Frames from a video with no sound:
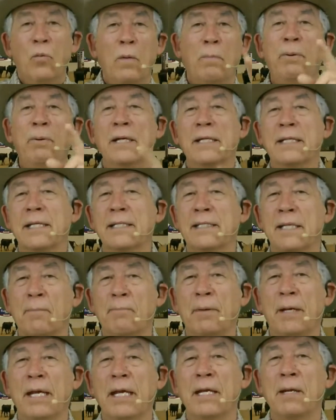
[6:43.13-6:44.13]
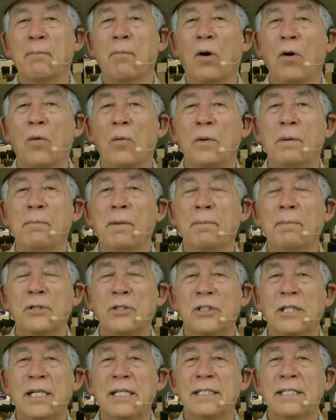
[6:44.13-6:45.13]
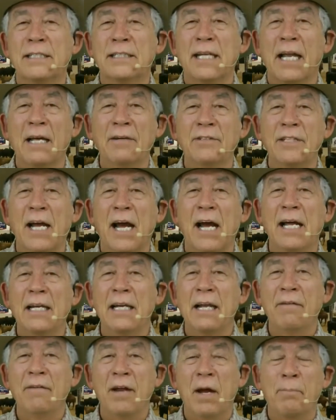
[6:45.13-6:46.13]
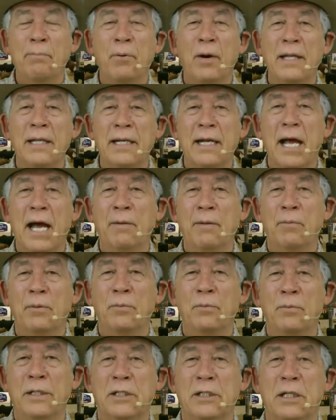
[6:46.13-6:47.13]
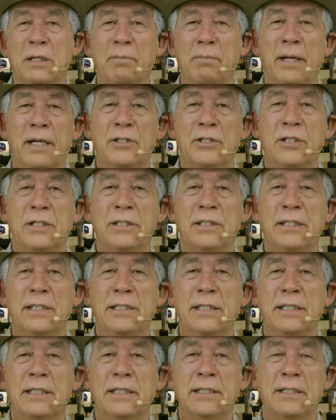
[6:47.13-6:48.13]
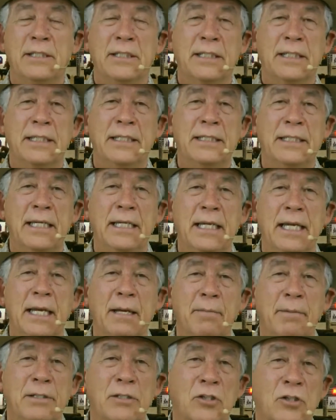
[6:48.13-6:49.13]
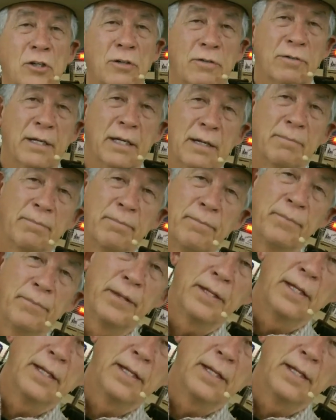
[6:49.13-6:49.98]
We'll pick this up again tomorrow. Remember, Jesus loves you. I love you. I pray that God would richly bless you as you diligently seek him and serve him.